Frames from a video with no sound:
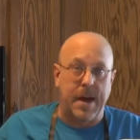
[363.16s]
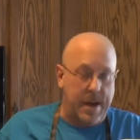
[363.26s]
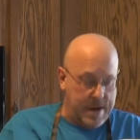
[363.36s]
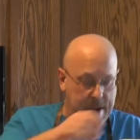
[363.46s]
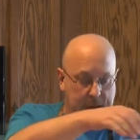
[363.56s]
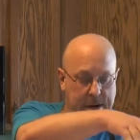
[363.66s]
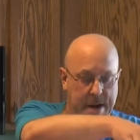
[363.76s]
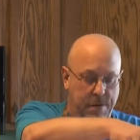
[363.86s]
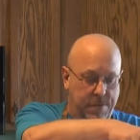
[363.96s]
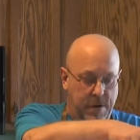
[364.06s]
I had it
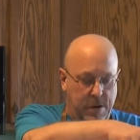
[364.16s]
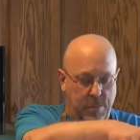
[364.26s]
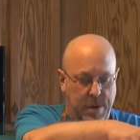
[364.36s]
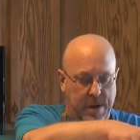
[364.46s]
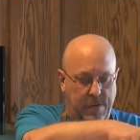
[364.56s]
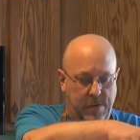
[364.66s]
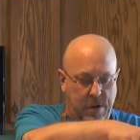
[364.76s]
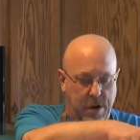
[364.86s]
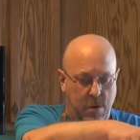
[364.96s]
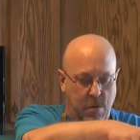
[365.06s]
out for a little bit,
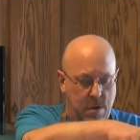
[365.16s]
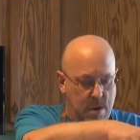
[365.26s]
so,